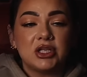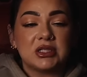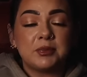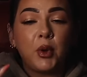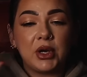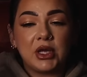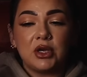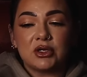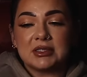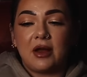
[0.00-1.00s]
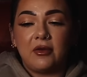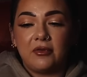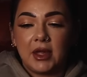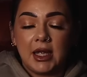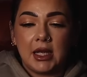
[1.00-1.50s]
Just putting yourself
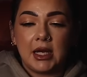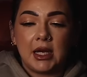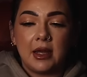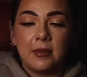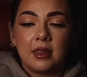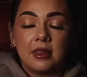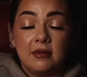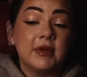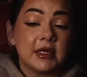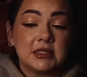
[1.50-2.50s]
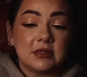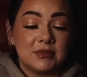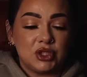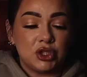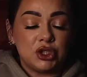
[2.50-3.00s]
in the
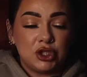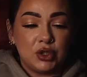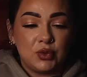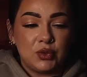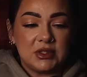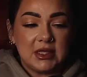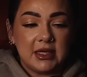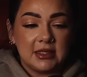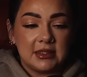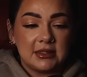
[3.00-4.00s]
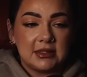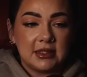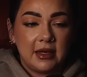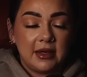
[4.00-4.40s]
victim's shoes is